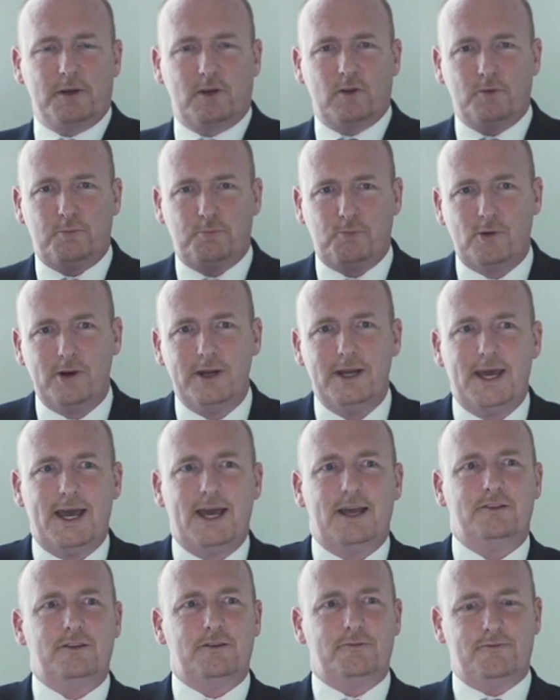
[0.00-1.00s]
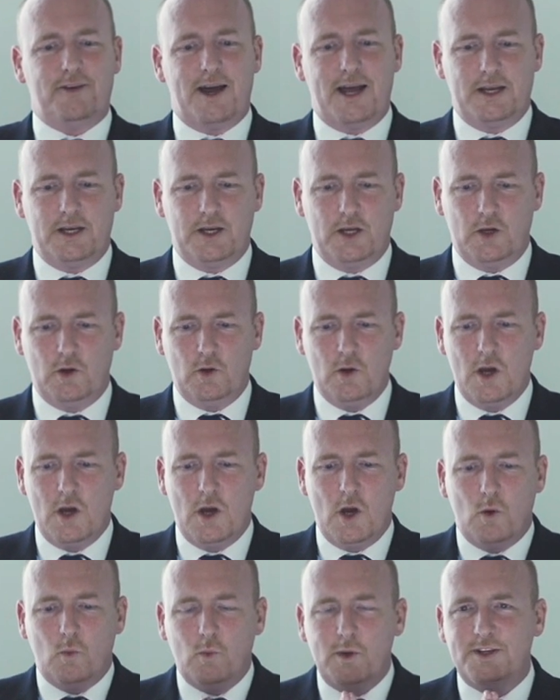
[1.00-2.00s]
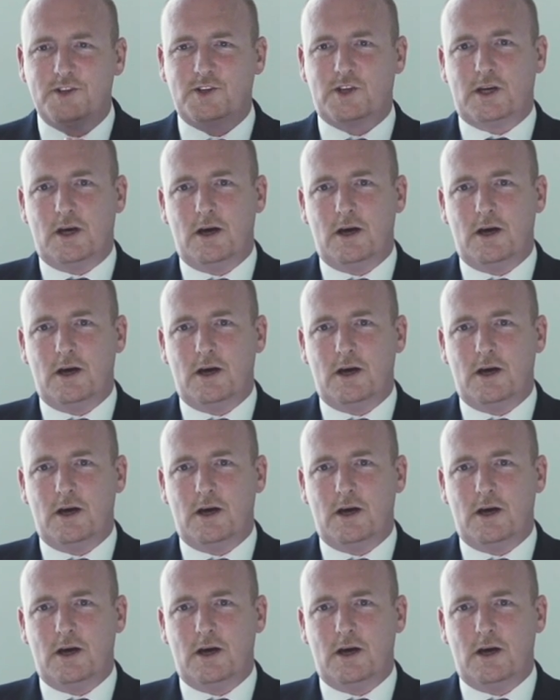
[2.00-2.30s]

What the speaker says: because print has a value which